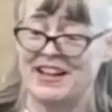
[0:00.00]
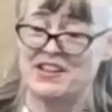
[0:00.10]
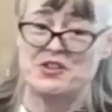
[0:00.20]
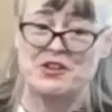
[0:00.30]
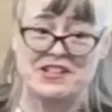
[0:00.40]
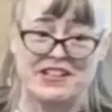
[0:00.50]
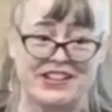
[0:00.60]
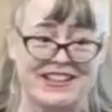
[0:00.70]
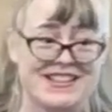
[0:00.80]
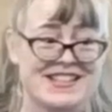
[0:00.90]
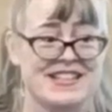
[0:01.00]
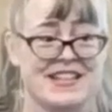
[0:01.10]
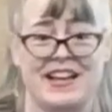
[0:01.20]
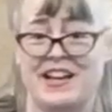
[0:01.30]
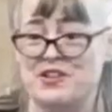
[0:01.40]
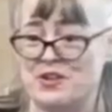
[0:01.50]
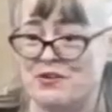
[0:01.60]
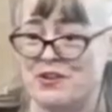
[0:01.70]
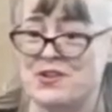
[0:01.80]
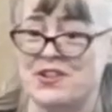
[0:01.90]
as Unitarians, as
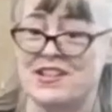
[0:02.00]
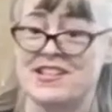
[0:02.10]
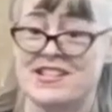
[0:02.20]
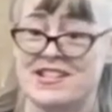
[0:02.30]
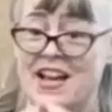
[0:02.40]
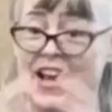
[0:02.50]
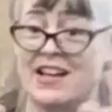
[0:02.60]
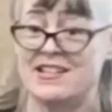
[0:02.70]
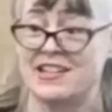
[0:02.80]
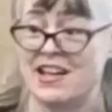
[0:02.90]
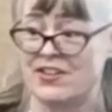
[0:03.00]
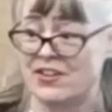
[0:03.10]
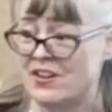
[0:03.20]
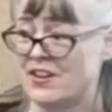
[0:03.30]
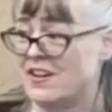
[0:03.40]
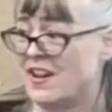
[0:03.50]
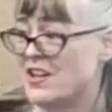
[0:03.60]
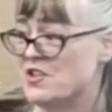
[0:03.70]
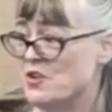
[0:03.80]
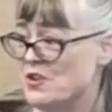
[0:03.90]
Universalists, and together
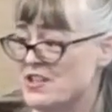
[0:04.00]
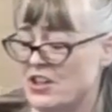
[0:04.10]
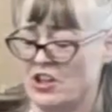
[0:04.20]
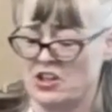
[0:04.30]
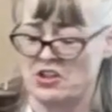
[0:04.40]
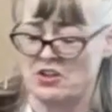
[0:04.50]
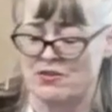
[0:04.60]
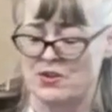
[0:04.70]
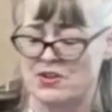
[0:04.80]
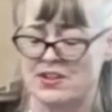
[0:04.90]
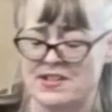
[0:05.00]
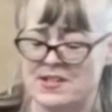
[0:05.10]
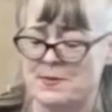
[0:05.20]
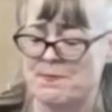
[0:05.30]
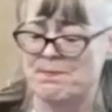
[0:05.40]
as Unitarian Universalists.